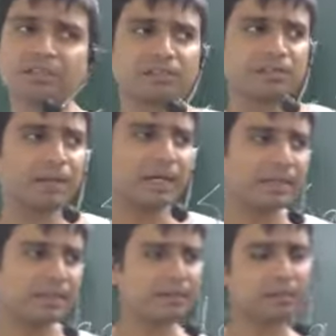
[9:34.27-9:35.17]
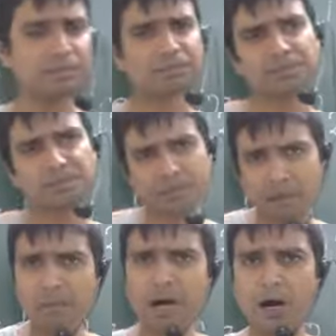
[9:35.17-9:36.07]
despite it
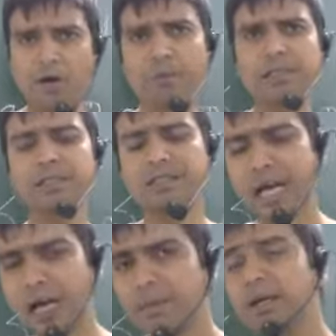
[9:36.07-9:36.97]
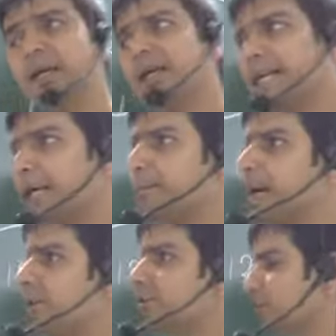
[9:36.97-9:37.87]
somehow being a Jap, came back to